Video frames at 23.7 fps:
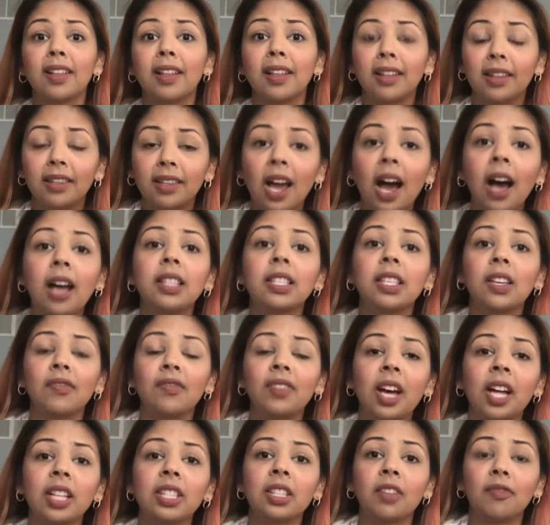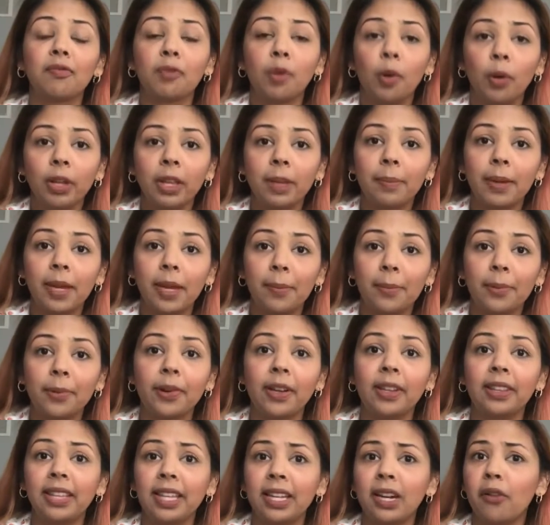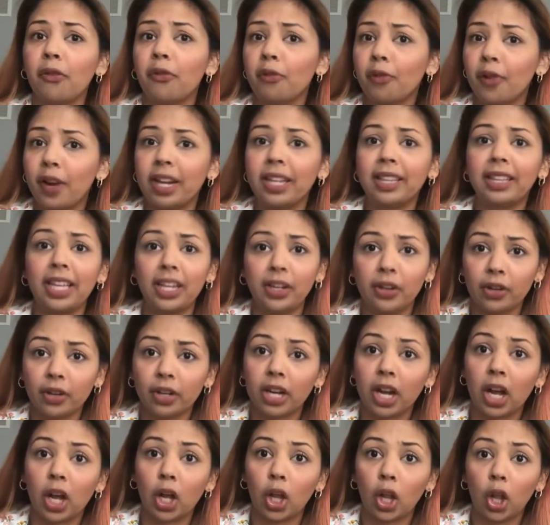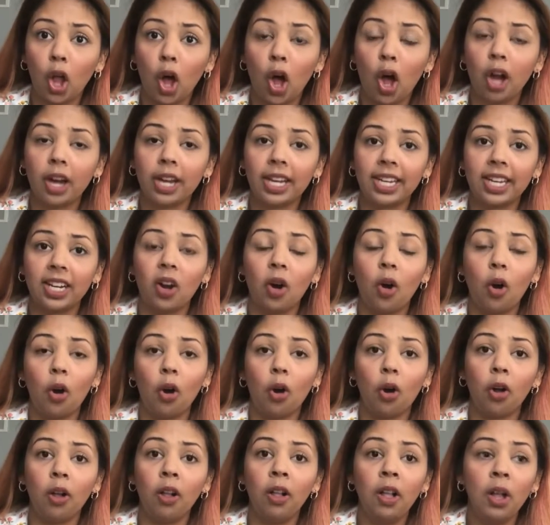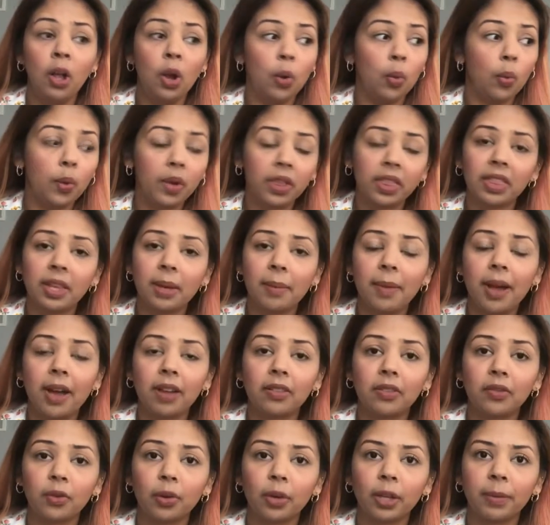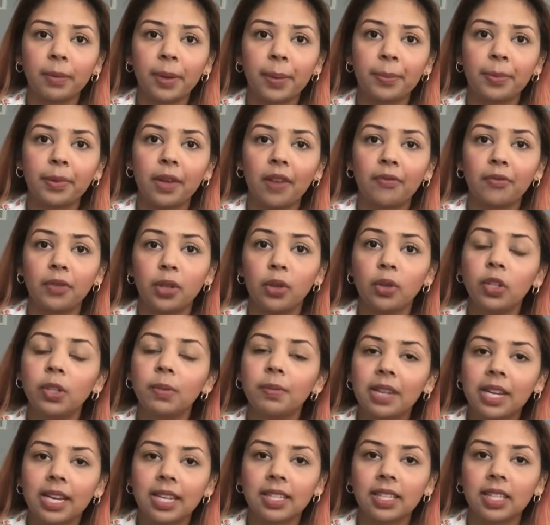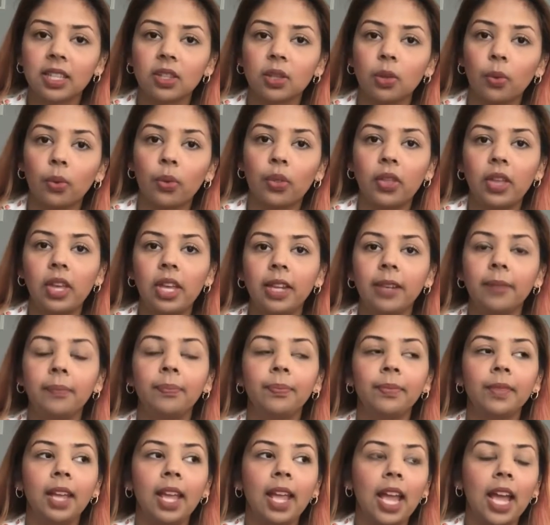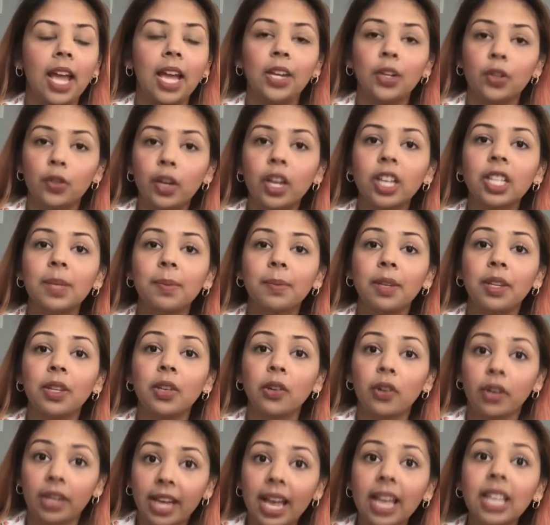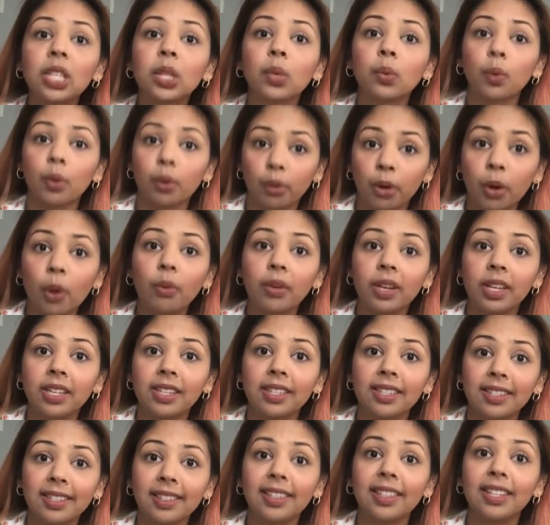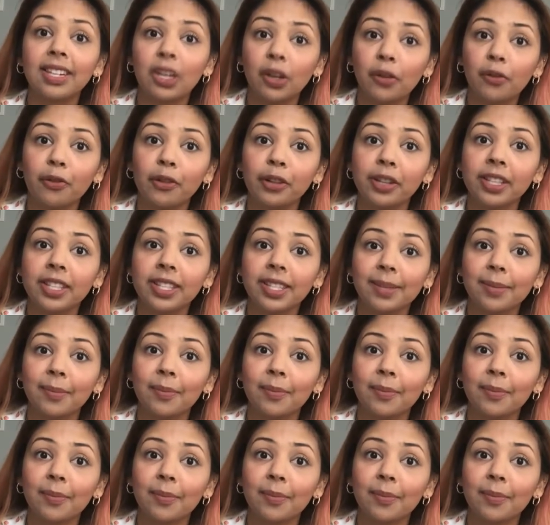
tons of toilet paper, and then afraid that you're gonna clog it all with the amount of toilet paper you have to use because it's so thin. And trust me, your guests will notice the difference.